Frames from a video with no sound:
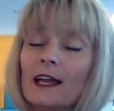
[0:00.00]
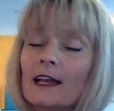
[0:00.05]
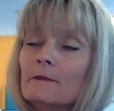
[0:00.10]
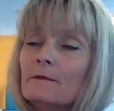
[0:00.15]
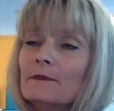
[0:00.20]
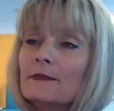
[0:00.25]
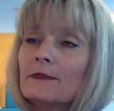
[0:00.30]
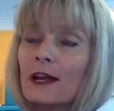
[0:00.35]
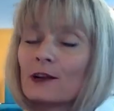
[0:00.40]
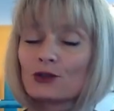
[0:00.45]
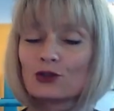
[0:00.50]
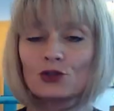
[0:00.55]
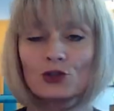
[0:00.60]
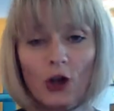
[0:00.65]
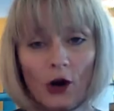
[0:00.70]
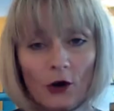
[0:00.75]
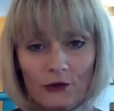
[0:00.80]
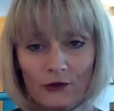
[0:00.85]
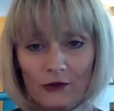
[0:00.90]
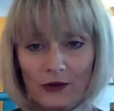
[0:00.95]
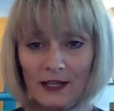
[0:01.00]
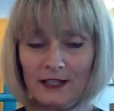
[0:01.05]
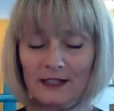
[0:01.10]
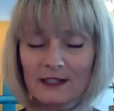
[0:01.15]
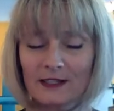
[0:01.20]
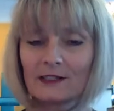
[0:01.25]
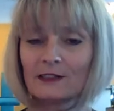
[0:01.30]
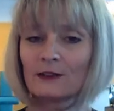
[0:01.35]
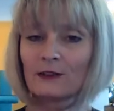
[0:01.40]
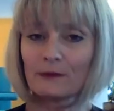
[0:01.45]
there's no
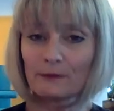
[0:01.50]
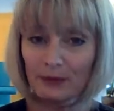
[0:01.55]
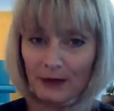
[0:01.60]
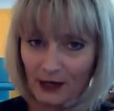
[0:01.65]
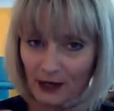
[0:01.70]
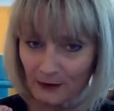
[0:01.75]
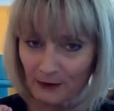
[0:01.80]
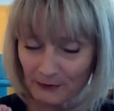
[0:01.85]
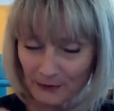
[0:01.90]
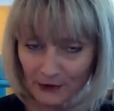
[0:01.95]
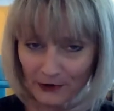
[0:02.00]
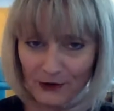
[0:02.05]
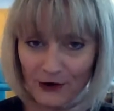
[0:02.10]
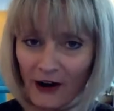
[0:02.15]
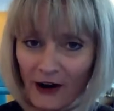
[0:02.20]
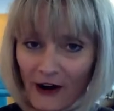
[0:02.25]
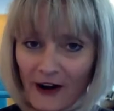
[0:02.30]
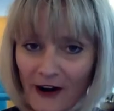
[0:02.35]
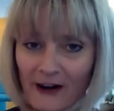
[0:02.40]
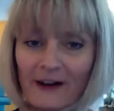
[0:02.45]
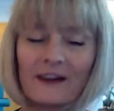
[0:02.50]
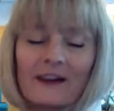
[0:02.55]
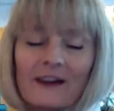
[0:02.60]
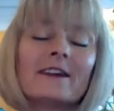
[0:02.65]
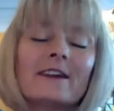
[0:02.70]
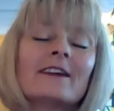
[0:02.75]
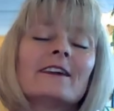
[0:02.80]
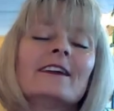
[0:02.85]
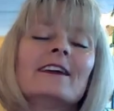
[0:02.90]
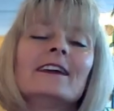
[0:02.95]
reason to pick up your car.
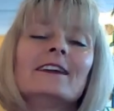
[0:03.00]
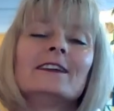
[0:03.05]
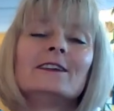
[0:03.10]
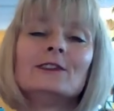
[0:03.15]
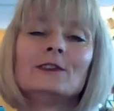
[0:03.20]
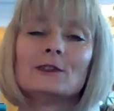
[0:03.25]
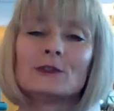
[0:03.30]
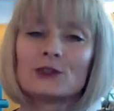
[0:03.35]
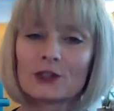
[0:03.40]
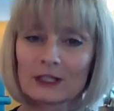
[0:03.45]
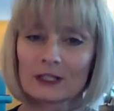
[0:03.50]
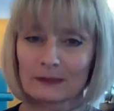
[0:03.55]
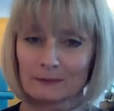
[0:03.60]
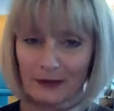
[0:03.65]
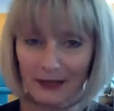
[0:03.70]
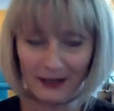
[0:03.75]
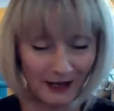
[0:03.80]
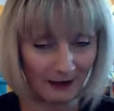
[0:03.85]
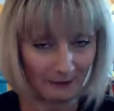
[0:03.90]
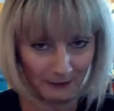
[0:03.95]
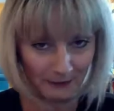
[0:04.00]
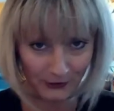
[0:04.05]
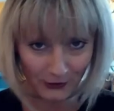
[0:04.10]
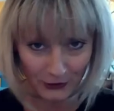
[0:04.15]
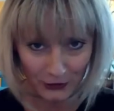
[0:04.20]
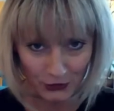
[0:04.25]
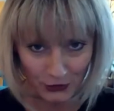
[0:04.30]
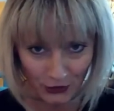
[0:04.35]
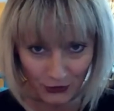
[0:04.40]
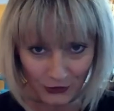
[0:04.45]
You just pick up your
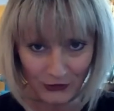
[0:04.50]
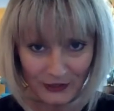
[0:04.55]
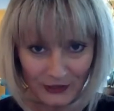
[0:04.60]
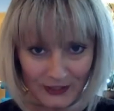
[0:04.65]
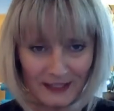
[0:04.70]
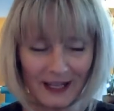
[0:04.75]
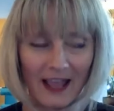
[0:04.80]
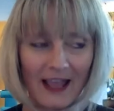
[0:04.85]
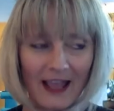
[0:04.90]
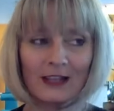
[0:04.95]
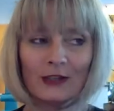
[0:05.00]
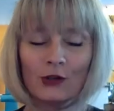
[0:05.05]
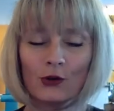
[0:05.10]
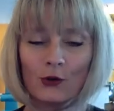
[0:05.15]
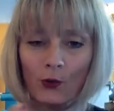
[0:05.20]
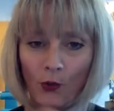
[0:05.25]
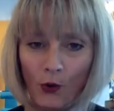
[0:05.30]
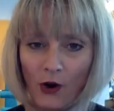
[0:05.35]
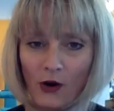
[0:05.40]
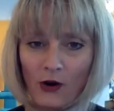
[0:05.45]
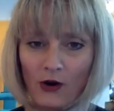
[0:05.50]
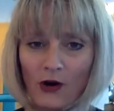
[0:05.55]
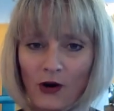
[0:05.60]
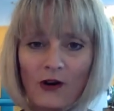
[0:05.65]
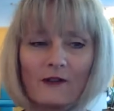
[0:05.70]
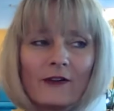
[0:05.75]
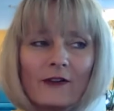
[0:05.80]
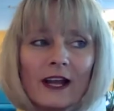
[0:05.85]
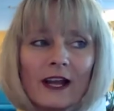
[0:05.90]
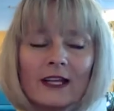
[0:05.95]
shoes and you walk
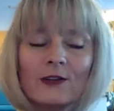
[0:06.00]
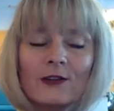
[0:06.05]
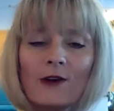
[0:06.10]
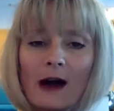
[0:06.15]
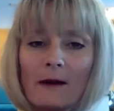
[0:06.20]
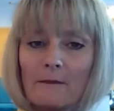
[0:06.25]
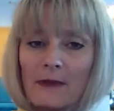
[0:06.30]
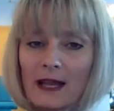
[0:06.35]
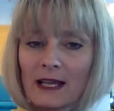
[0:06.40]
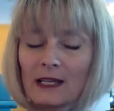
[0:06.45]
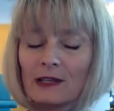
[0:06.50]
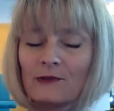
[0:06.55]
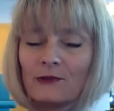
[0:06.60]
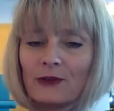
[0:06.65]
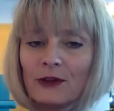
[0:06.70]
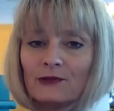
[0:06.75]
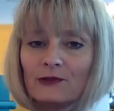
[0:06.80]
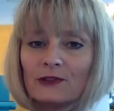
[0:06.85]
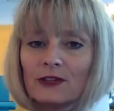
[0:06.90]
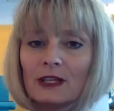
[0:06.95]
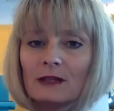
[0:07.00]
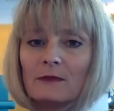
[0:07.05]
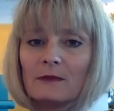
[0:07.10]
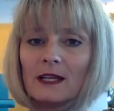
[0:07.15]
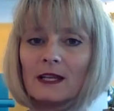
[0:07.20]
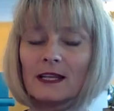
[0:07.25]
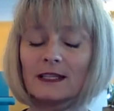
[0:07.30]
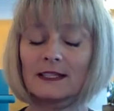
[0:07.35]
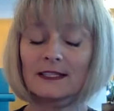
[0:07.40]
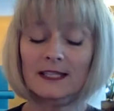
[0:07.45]
over and you are back in 15
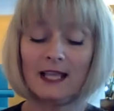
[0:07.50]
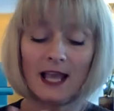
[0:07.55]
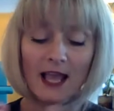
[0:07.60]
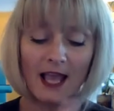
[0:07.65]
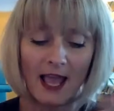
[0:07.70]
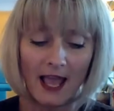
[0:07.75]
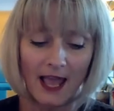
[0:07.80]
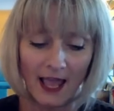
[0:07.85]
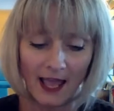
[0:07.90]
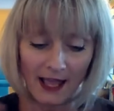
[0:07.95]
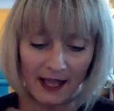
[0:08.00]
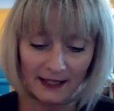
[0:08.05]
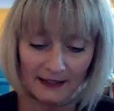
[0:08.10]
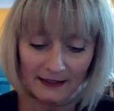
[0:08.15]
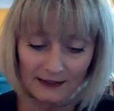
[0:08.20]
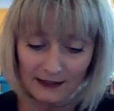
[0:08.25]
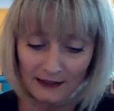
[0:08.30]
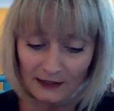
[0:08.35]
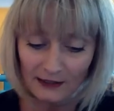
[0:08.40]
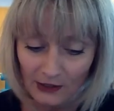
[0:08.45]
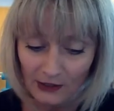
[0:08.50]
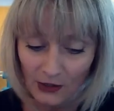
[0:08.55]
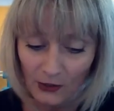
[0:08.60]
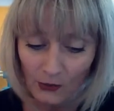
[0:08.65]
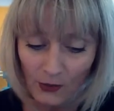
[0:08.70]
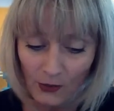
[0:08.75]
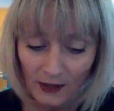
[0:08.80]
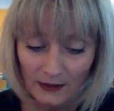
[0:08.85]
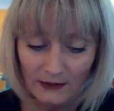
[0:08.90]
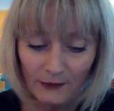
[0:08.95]
minutes. And you know
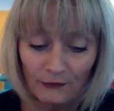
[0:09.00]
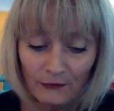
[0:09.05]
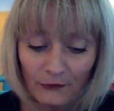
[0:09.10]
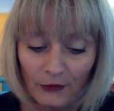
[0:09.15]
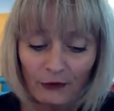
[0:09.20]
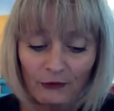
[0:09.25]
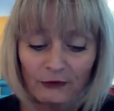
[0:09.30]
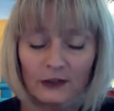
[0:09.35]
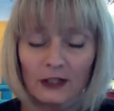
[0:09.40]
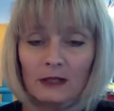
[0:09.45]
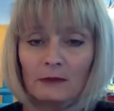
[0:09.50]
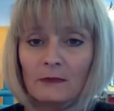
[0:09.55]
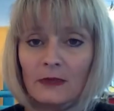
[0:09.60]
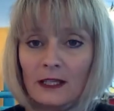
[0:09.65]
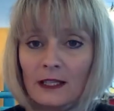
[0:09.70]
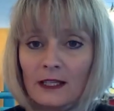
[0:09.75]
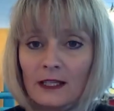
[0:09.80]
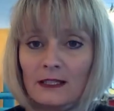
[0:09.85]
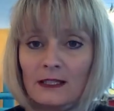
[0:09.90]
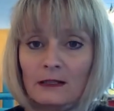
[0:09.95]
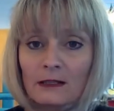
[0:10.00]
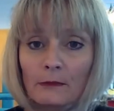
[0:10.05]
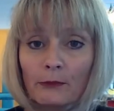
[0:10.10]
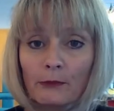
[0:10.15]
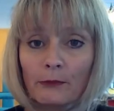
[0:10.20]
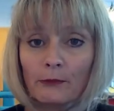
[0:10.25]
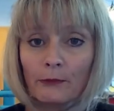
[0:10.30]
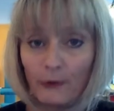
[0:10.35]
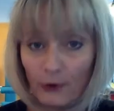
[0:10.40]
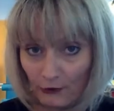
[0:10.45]
what? 15 minutes
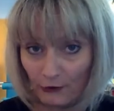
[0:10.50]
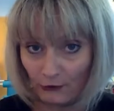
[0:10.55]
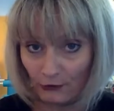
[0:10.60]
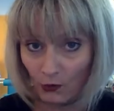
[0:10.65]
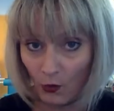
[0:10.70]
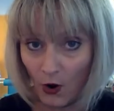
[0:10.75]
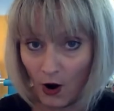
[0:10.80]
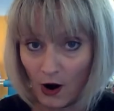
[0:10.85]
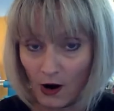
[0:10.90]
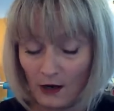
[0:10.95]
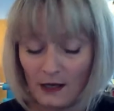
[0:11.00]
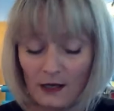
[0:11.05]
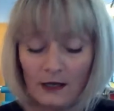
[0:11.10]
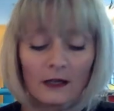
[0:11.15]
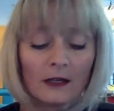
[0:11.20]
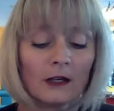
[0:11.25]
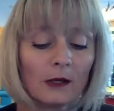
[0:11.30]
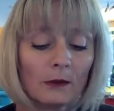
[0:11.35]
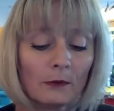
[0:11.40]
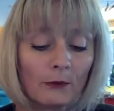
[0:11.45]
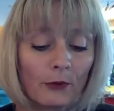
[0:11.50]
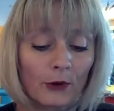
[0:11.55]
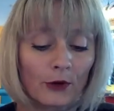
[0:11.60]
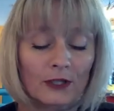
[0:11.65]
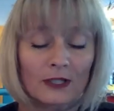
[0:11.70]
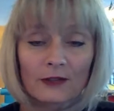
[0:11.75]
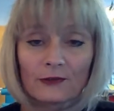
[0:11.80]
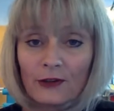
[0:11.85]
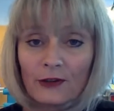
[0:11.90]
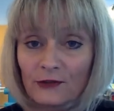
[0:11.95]
of walk
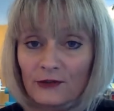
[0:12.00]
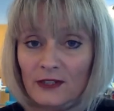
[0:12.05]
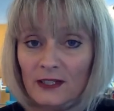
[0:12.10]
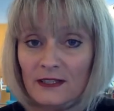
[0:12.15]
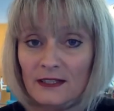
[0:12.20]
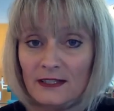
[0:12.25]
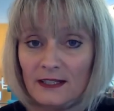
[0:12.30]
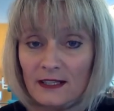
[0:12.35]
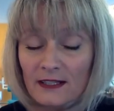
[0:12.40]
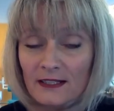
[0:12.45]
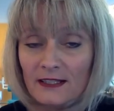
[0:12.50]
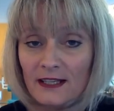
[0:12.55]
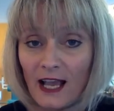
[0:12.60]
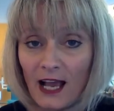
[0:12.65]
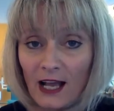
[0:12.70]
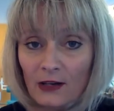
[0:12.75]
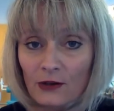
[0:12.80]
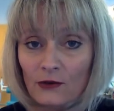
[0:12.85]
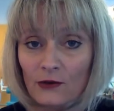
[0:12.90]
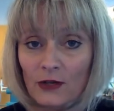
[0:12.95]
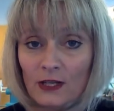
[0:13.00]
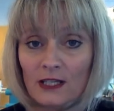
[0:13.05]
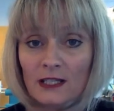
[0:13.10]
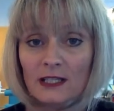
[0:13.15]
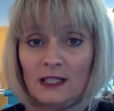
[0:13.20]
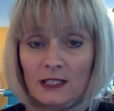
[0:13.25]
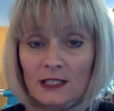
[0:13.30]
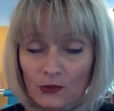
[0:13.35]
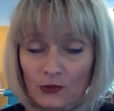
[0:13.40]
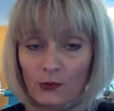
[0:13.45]
burns 56
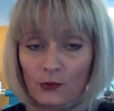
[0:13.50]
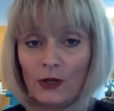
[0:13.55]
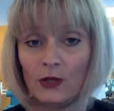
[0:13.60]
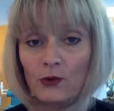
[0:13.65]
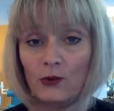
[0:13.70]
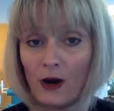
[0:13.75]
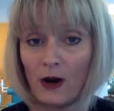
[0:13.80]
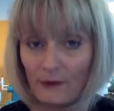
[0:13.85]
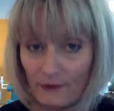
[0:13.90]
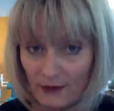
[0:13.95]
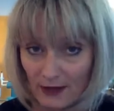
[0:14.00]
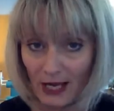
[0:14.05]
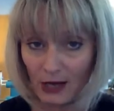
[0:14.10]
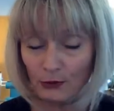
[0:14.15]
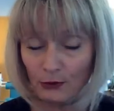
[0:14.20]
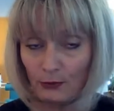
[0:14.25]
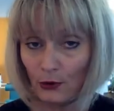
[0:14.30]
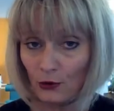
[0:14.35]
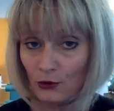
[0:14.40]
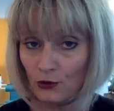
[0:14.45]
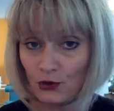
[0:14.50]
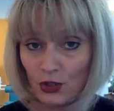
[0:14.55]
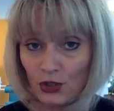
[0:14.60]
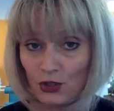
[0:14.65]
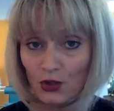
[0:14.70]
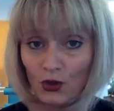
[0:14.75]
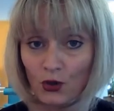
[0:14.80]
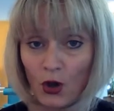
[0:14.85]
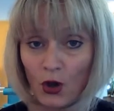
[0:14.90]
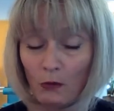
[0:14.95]
calories when you are without poles, just
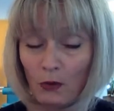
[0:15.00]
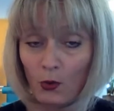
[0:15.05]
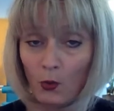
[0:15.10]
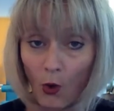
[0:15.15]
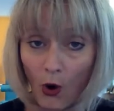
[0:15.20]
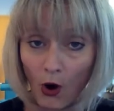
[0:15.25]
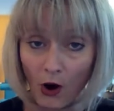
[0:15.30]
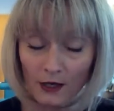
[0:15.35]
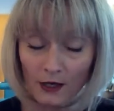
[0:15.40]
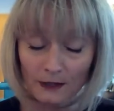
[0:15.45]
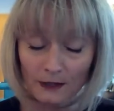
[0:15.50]
a normal walk.